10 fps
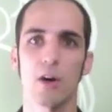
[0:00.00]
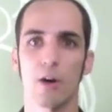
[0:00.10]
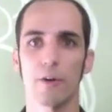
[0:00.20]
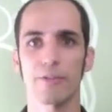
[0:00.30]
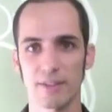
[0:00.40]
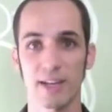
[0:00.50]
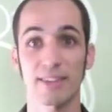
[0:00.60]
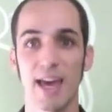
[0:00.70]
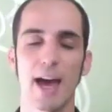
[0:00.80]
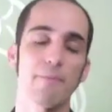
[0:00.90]
or things
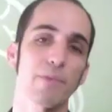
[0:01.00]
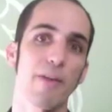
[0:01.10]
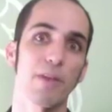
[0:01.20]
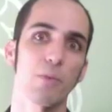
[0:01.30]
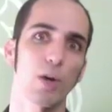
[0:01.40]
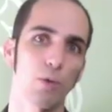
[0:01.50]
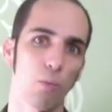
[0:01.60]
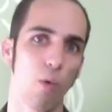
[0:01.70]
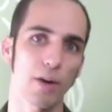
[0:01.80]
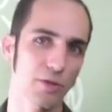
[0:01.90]
like that, and then wear
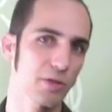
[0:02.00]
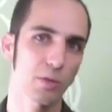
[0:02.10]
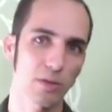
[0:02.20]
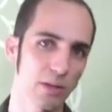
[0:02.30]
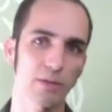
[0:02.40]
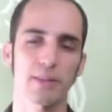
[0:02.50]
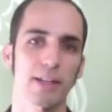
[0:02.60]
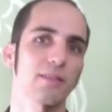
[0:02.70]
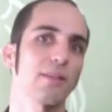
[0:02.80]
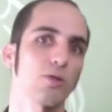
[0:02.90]
one or two little
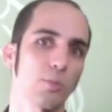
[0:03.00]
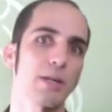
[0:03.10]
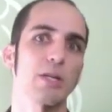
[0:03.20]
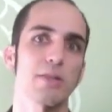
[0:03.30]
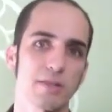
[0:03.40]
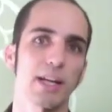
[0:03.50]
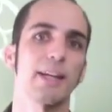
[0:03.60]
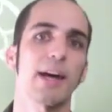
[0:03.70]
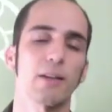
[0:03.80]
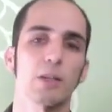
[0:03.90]
things that sort of make you
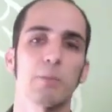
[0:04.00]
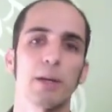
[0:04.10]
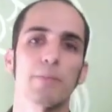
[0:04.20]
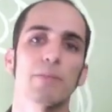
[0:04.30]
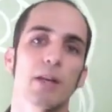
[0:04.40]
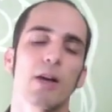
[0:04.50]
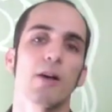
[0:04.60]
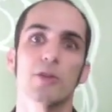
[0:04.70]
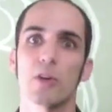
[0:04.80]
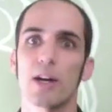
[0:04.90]
stand out a little bit.
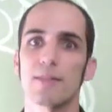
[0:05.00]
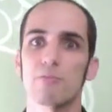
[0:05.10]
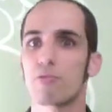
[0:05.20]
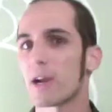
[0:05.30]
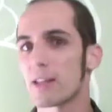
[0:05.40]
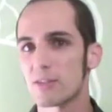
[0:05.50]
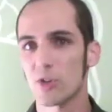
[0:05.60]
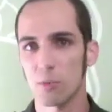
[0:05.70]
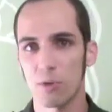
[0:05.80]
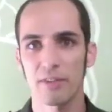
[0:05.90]
So go ahead and
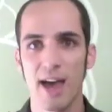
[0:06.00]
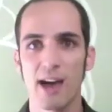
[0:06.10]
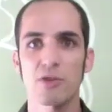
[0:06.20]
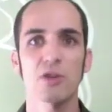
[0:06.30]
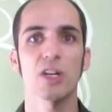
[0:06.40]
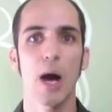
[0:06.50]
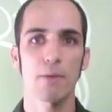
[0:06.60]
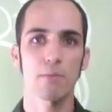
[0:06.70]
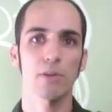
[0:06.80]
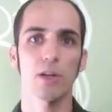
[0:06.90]
brainstorm on that. You can
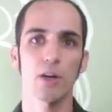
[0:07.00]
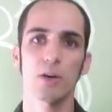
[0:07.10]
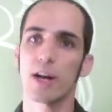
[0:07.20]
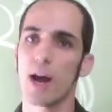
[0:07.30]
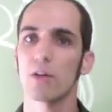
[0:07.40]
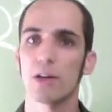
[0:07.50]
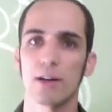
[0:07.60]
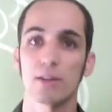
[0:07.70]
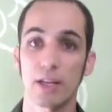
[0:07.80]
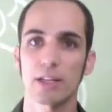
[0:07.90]
comment below, and
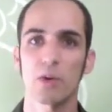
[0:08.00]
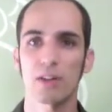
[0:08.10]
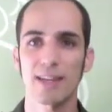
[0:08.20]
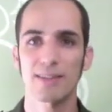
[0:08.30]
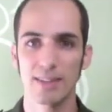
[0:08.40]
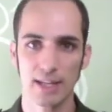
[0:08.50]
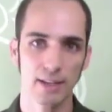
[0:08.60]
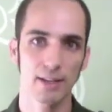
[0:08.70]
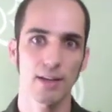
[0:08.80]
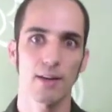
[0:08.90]
I'll let you know what I
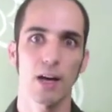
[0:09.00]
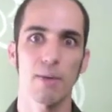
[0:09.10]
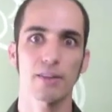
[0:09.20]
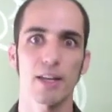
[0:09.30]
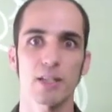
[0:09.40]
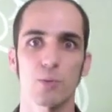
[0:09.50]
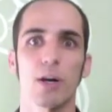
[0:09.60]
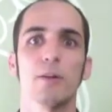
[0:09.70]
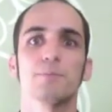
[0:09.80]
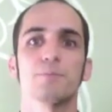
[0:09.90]
think about that as
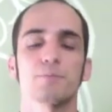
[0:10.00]
well.